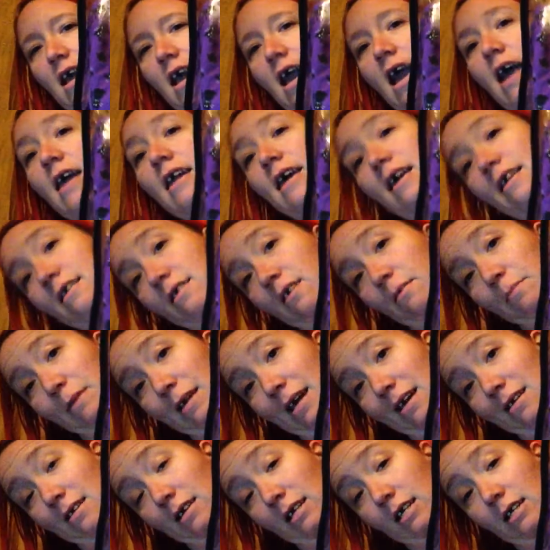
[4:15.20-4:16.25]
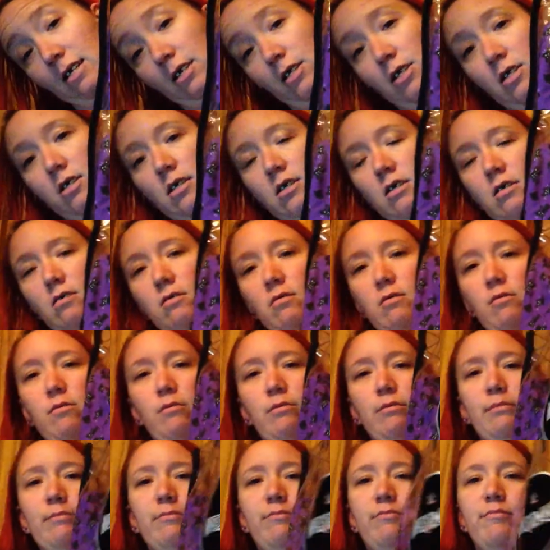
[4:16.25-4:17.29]
and ended up getting it.
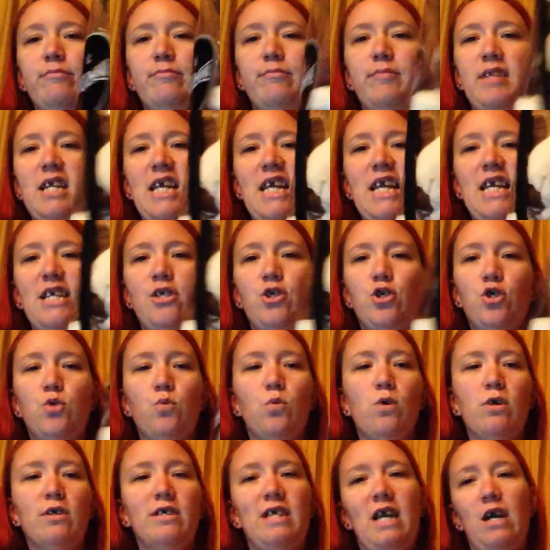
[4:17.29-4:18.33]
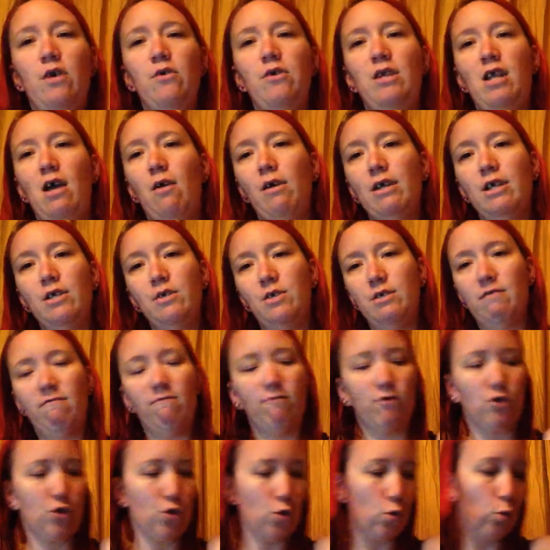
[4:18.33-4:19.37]
It just worked out, and now I use it
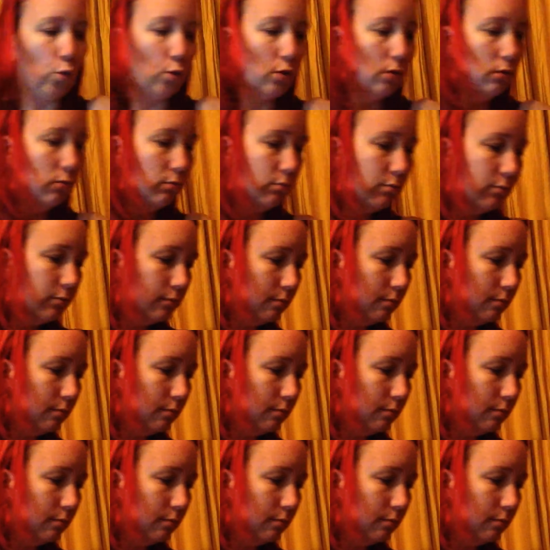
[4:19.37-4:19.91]
for school.